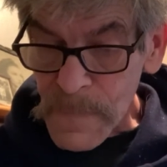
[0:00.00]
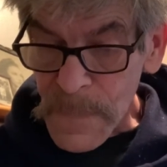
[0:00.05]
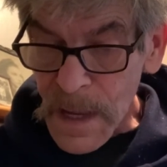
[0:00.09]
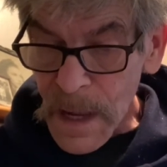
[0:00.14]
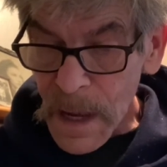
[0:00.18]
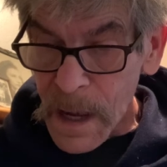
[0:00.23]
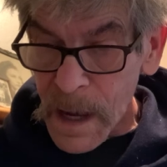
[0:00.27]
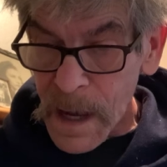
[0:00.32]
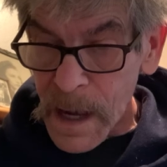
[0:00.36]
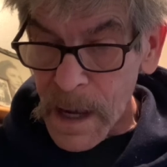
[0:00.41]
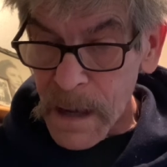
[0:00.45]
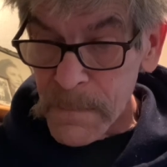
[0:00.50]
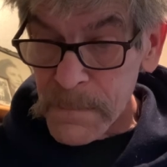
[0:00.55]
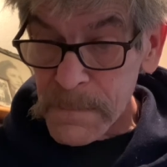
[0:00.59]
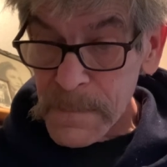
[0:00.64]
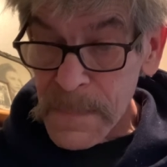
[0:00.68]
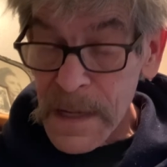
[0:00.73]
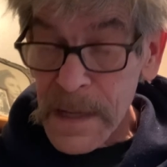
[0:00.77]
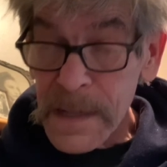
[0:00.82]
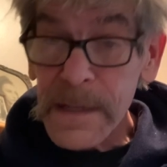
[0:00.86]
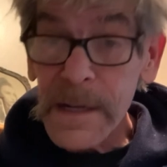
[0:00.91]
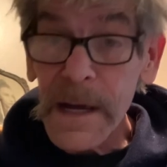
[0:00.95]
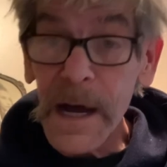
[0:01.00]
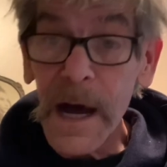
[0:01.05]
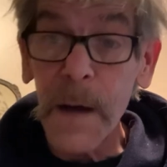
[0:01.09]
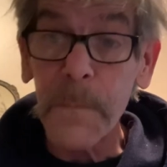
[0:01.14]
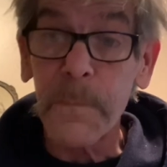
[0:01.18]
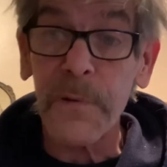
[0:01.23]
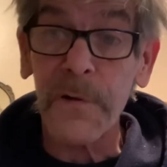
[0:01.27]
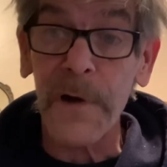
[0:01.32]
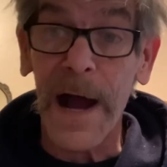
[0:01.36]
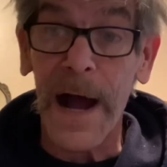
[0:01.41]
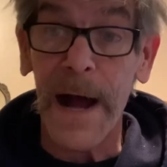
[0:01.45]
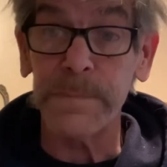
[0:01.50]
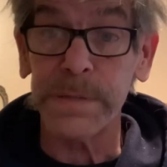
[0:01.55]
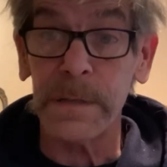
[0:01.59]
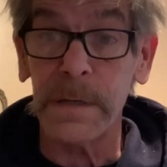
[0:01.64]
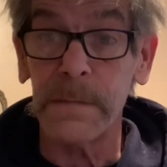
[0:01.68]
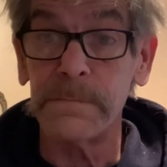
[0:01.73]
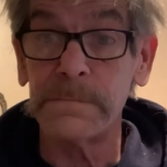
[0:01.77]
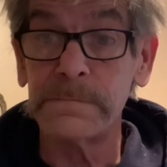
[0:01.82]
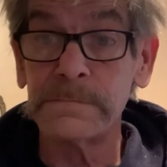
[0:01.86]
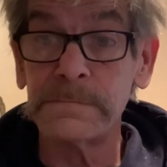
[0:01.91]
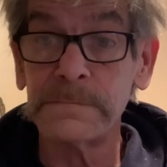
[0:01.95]
a
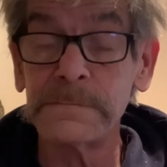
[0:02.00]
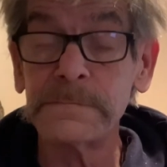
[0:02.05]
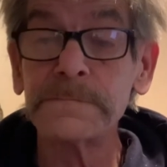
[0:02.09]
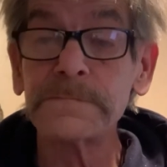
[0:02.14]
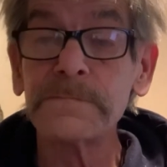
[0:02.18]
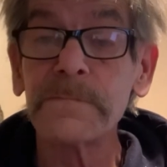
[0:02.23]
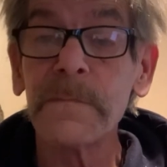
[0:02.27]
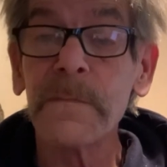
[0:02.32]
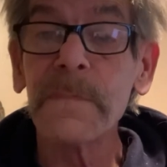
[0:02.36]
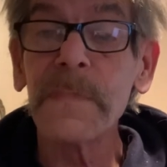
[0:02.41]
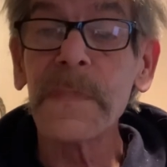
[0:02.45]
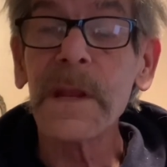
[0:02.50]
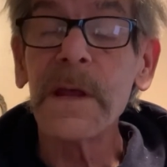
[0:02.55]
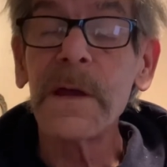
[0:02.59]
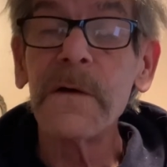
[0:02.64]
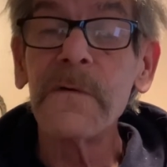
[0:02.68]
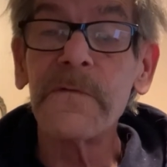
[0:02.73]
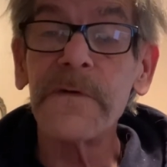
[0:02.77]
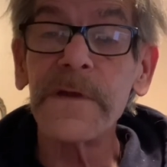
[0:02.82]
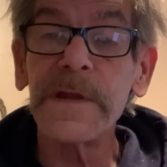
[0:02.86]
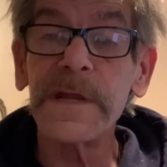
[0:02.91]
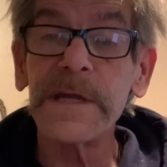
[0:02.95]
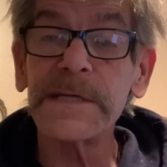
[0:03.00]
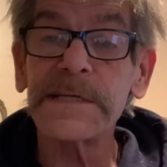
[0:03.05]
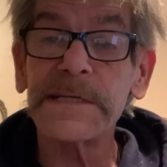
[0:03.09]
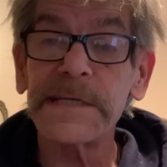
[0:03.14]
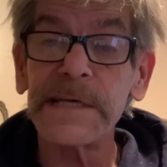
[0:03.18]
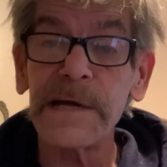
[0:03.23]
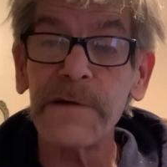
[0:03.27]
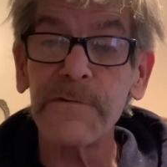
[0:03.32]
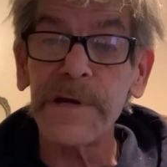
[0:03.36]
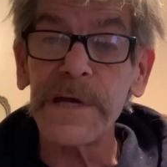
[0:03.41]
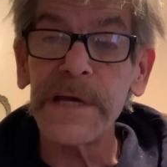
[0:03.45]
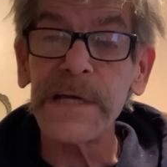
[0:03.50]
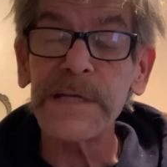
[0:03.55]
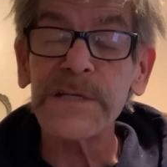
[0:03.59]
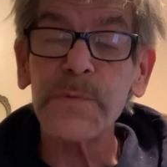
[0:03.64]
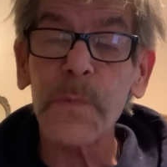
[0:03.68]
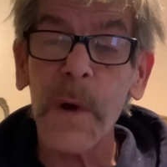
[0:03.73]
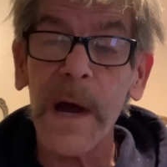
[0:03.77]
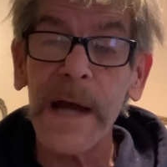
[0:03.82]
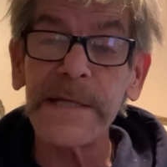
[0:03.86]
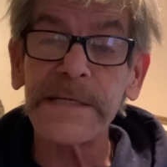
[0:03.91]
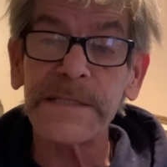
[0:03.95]
problem for the serious
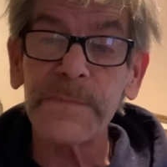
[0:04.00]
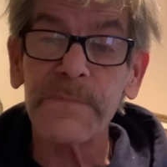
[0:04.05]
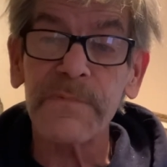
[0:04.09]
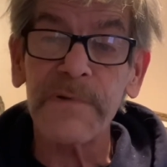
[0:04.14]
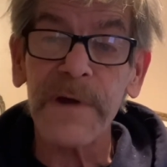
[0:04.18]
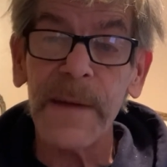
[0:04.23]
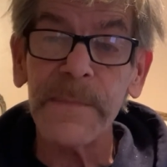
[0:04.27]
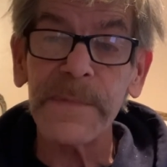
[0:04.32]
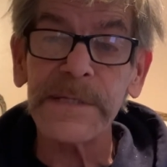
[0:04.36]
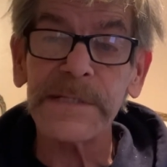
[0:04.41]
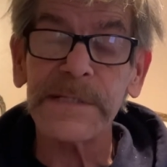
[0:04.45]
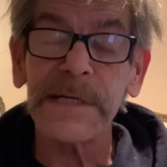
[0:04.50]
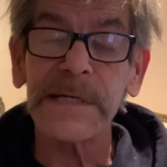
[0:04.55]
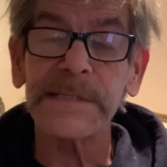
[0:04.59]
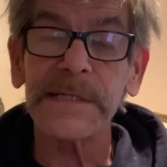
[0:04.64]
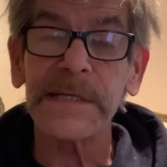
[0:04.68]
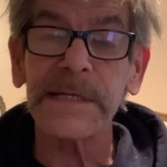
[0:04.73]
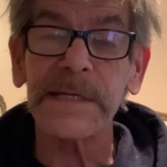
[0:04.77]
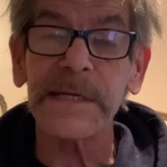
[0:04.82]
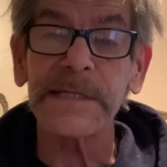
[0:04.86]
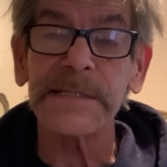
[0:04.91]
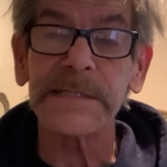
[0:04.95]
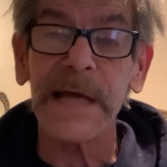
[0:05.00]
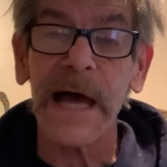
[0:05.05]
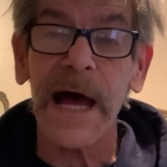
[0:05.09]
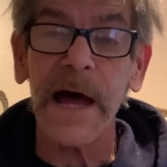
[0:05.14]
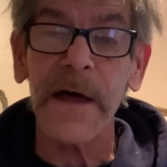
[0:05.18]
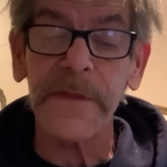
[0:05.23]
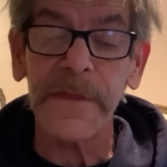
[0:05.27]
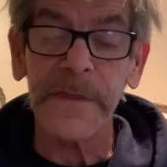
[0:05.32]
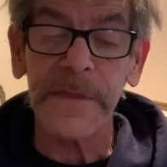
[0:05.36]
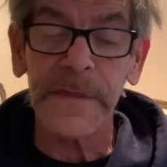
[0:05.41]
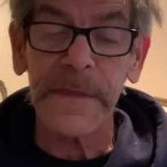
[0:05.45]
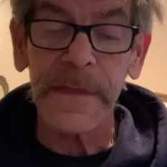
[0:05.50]
white supremacists in the South.